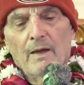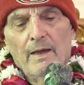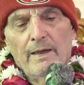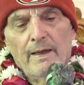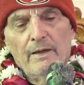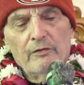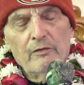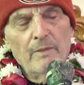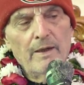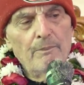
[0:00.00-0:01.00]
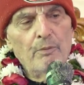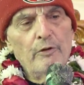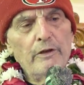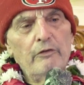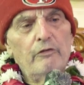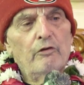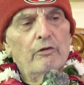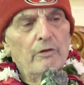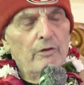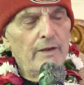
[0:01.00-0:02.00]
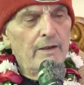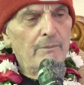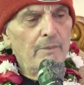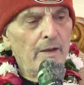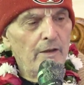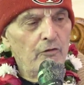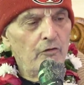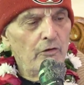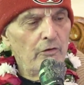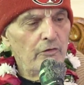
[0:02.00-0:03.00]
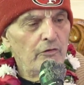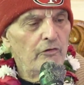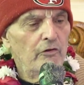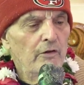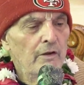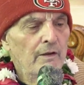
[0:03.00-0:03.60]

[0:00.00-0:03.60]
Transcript: I asked my preacher in my church